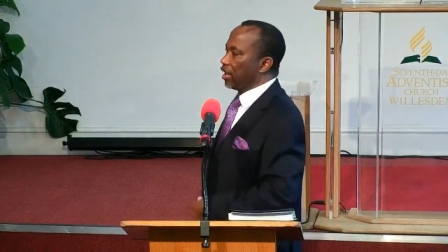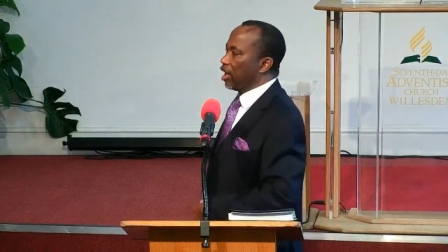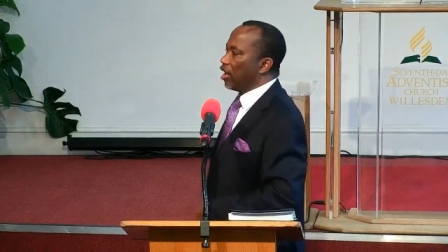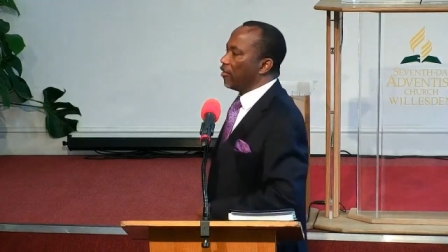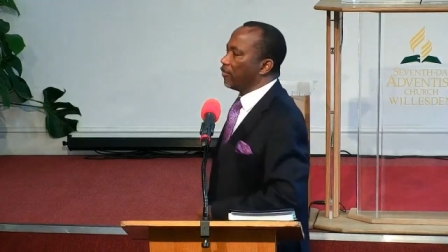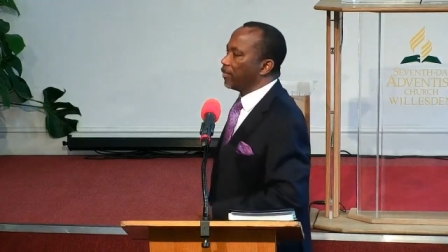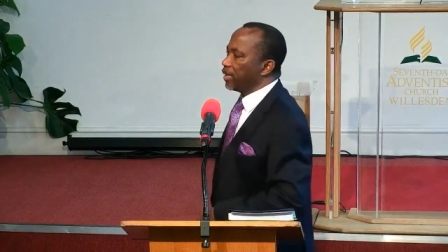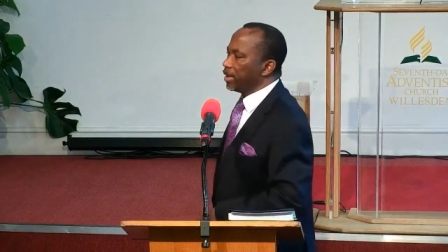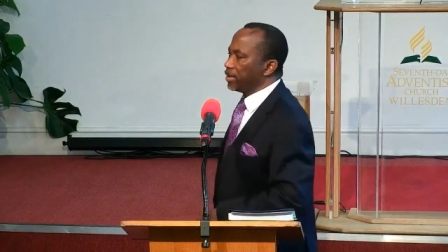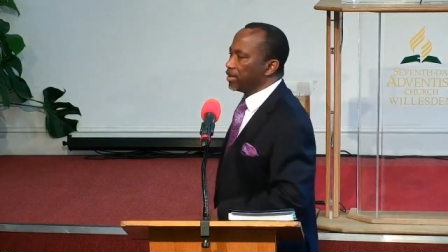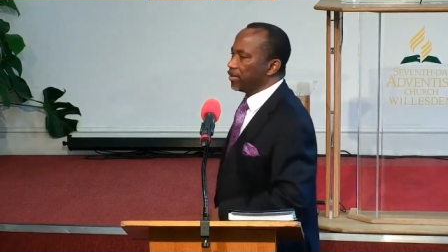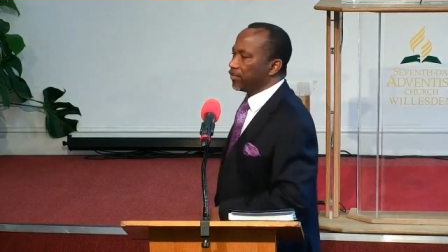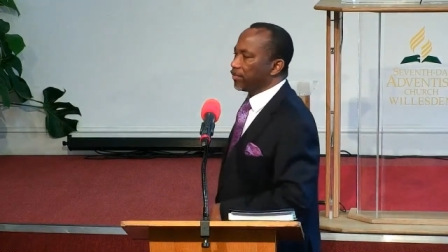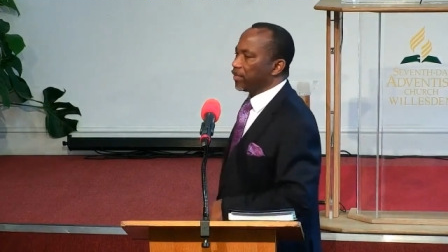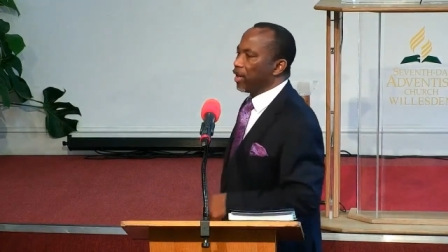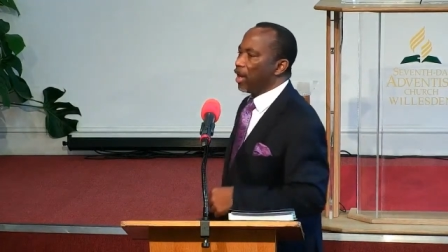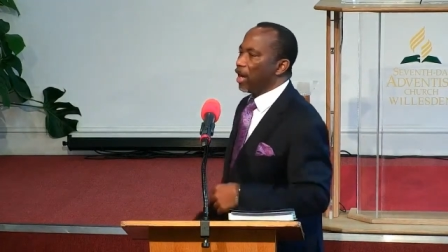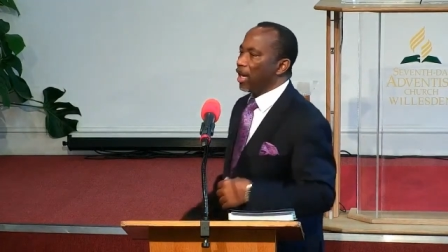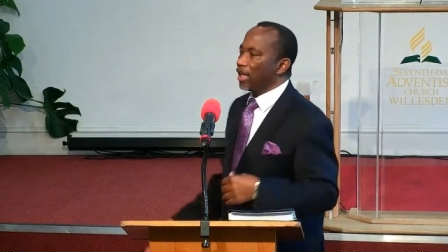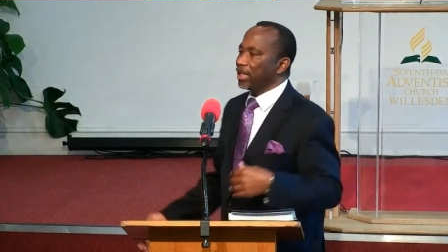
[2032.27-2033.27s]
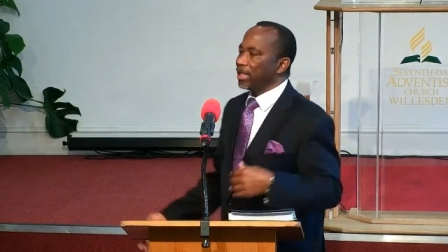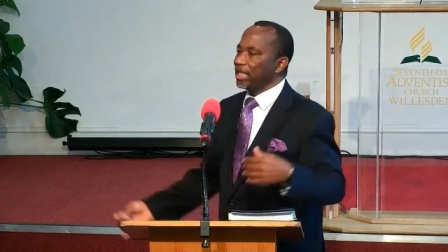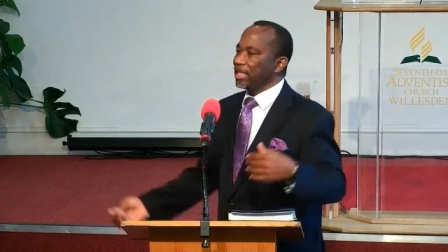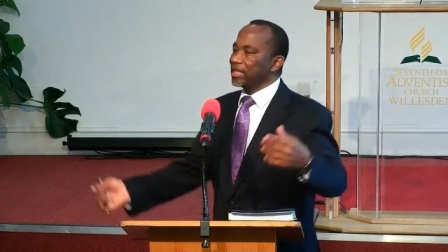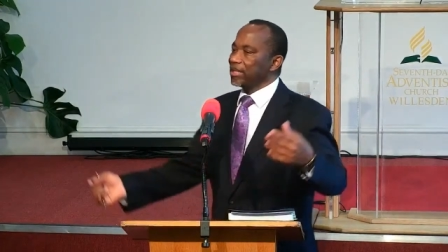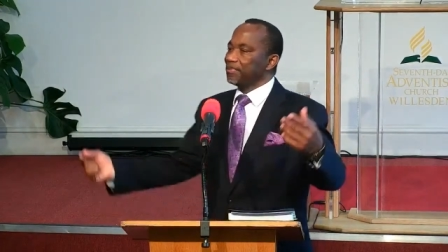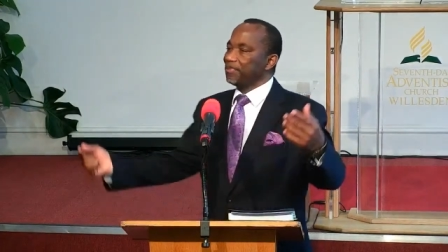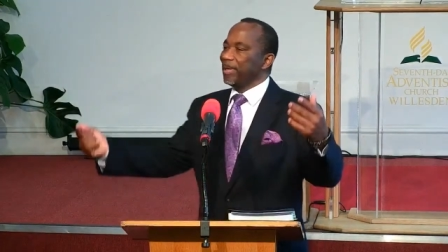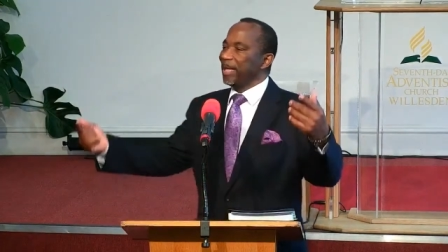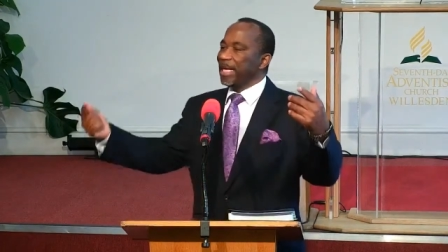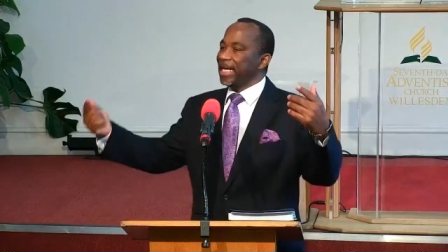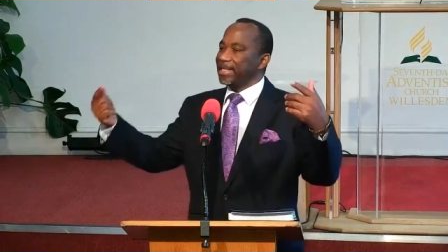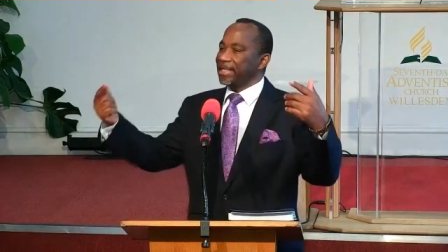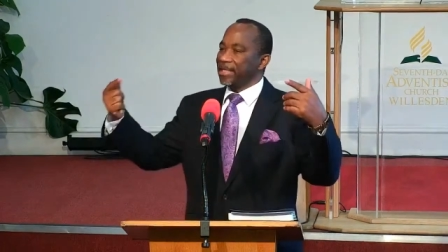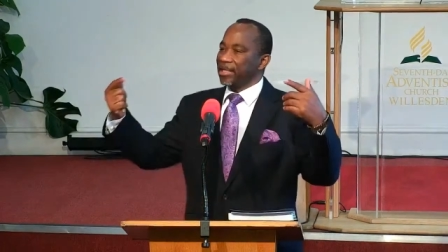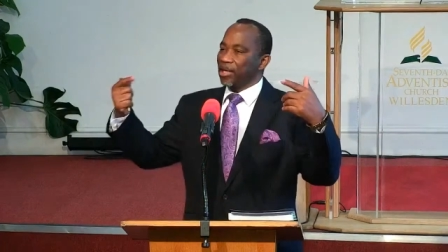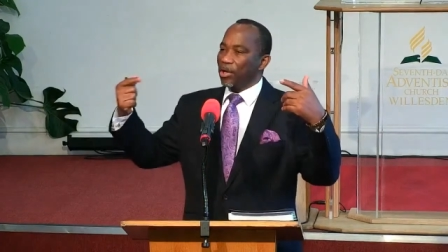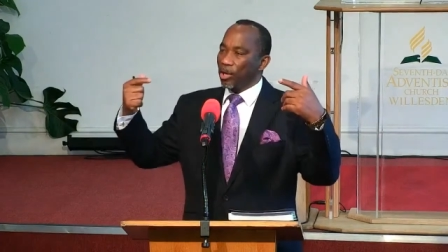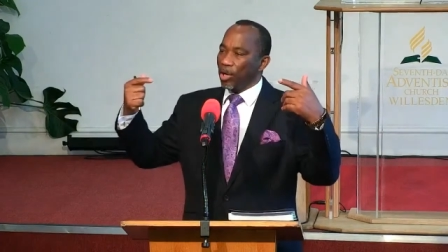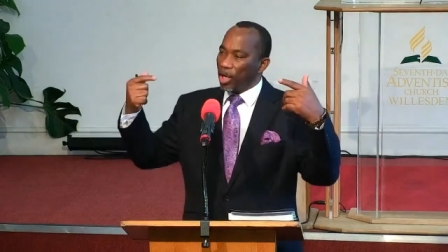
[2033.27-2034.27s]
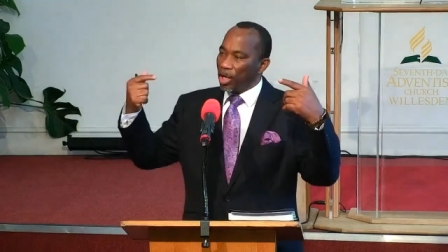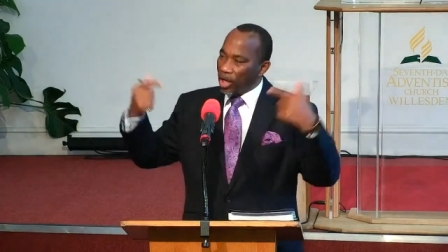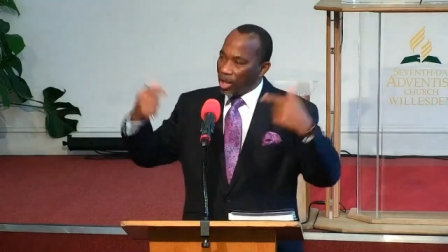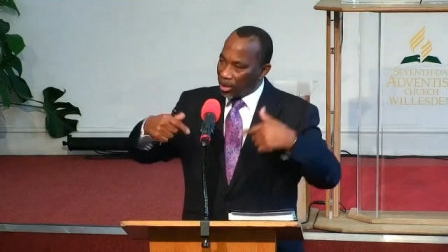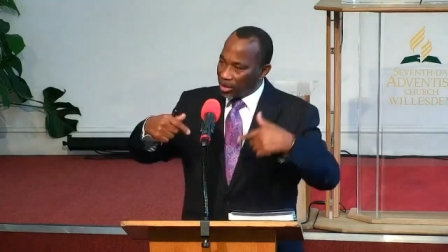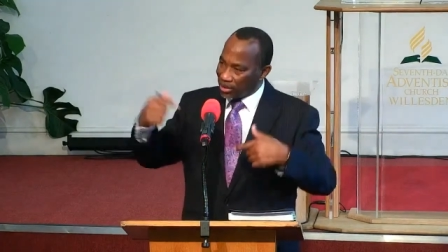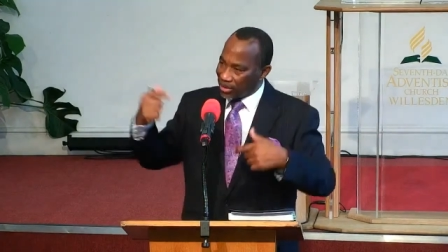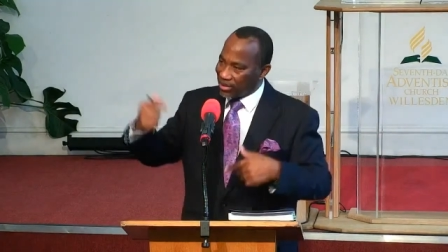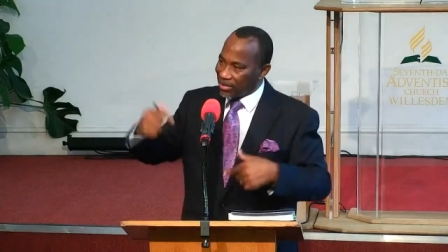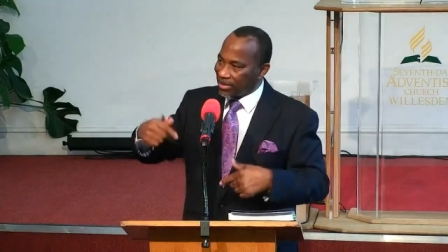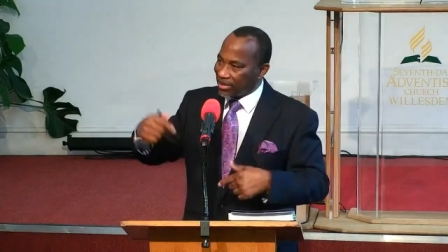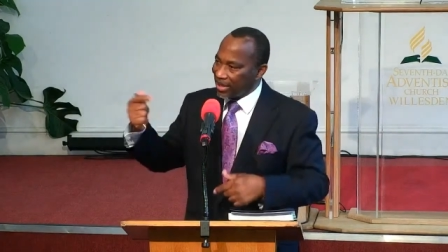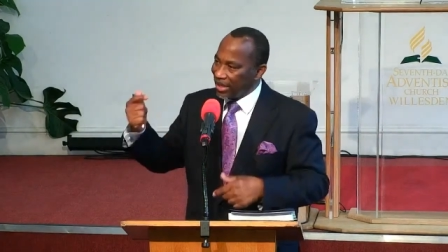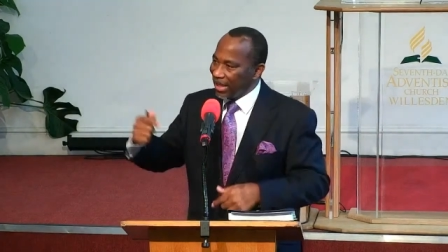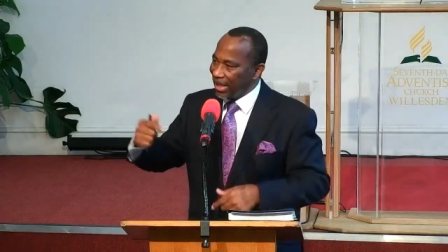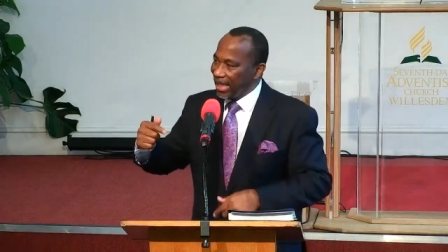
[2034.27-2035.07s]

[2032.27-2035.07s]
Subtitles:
covenant of God is placed in our hearts.